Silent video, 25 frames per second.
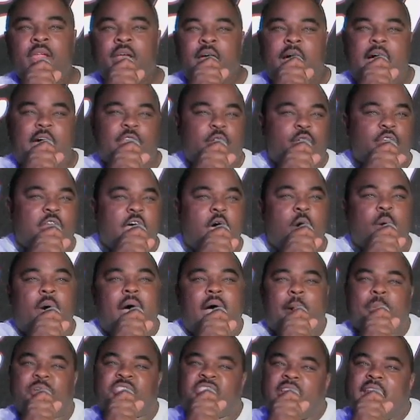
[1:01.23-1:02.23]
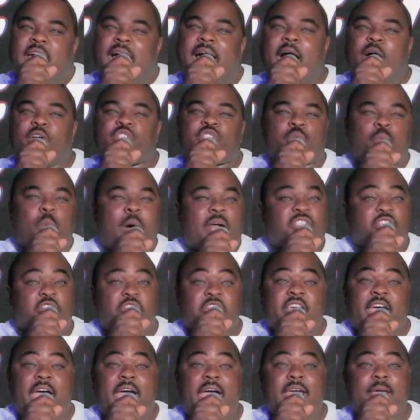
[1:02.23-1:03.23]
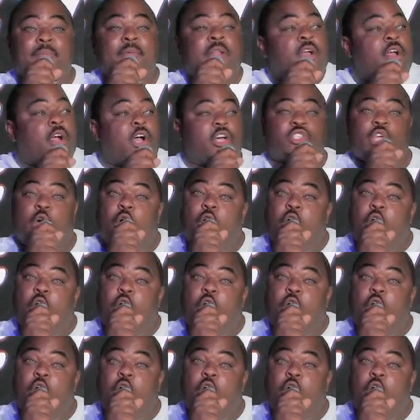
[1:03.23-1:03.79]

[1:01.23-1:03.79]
I don't know, I was in the house watching the game, cause I